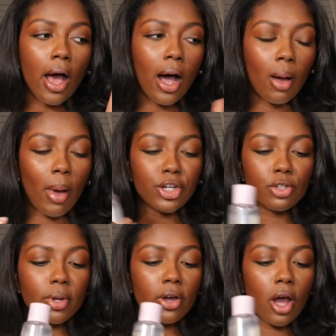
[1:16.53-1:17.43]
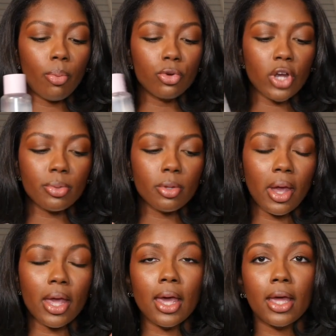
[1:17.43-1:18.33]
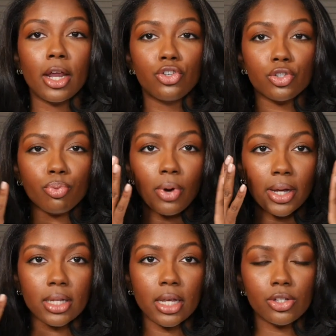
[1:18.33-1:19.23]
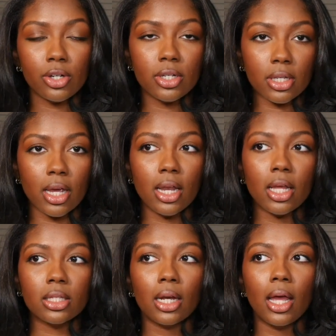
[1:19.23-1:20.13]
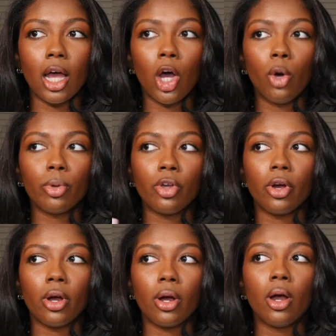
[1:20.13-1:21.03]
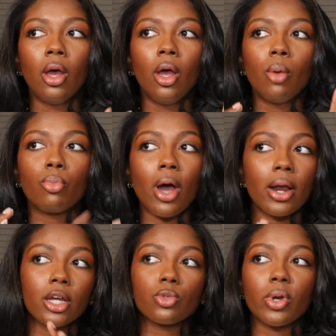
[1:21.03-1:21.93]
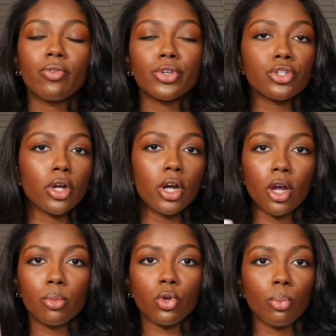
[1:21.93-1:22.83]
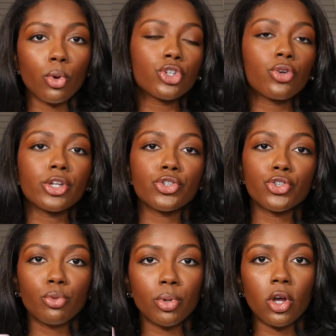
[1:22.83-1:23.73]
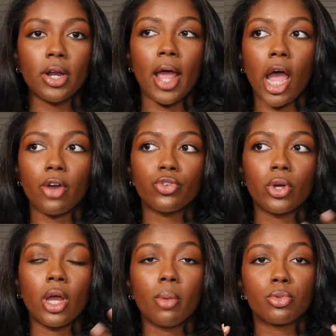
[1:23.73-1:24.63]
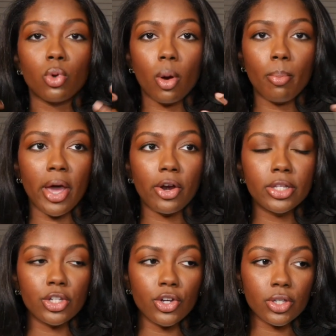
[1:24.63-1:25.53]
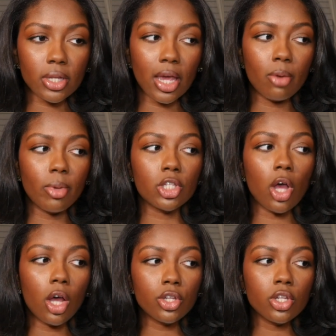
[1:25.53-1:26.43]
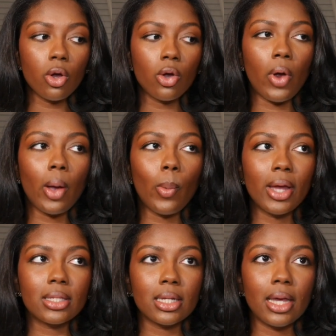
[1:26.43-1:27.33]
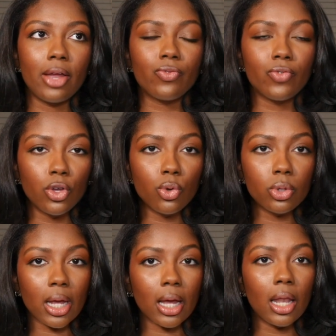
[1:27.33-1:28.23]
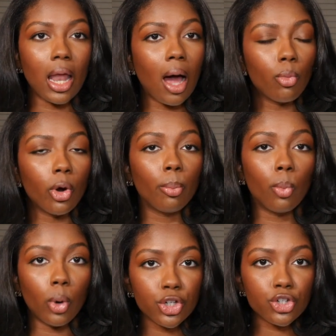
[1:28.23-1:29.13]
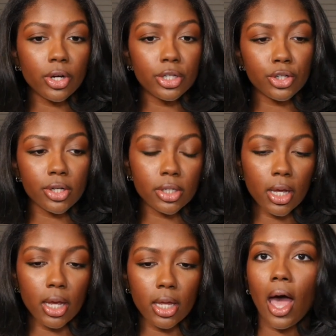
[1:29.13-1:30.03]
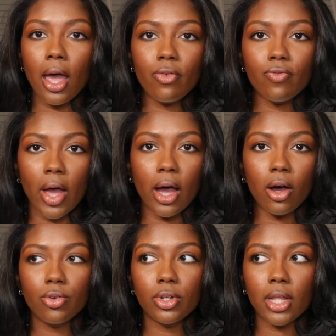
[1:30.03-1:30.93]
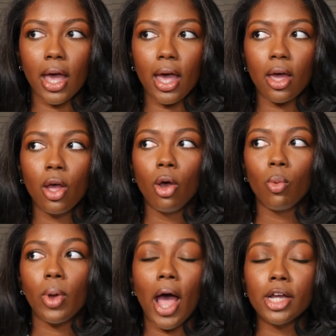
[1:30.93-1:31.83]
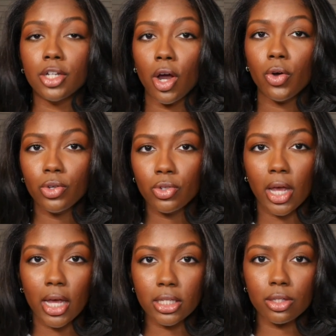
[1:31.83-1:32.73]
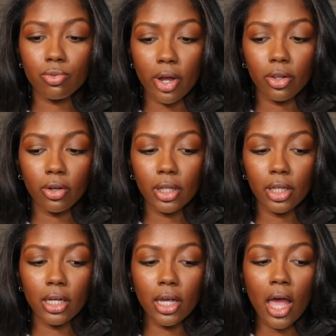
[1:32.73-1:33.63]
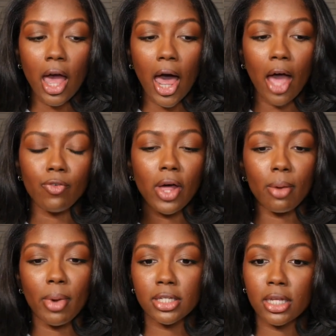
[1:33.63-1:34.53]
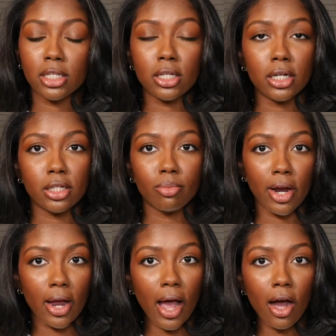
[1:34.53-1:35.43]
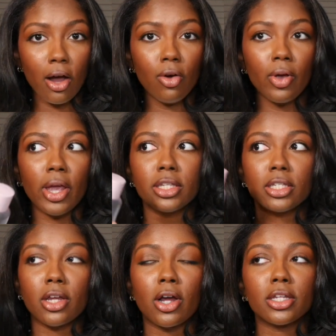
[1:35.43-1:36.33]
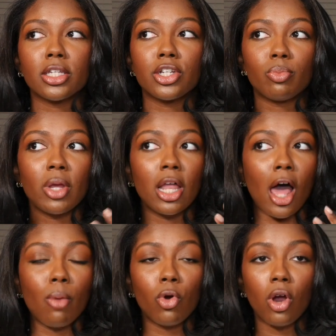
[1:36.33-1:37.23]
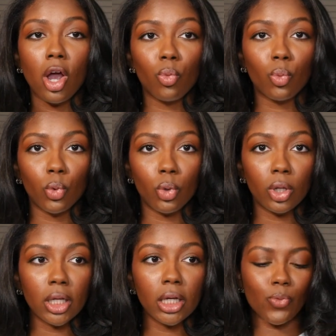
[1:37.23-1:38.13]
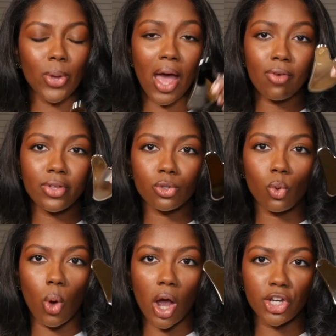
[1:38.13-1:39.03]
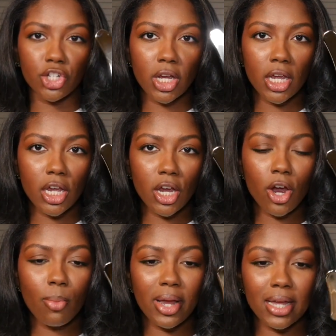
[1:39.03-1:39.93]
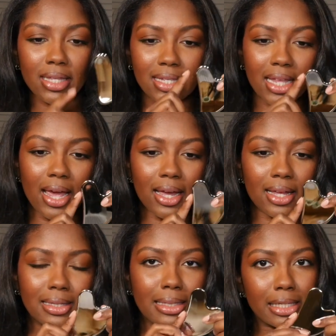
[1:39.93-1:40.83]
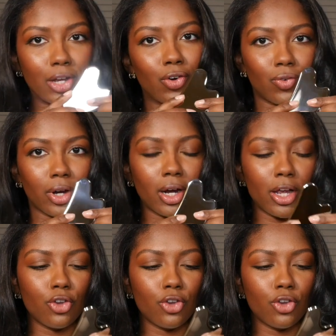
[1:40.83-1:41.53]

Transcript: Um, I just put a couple drops in my hand and you just press it into your skin. It's gonna help your products, whatever serums or moisturizers you put on after it absorb better into your skin, but it's also a great way to infuse like a lot more moisture into your skin. I have found that when I don't use the essence regularly, I feel like my skin starts to break out. It starts to just be a lot more unruly. We have this gua sha here, but it's like silver.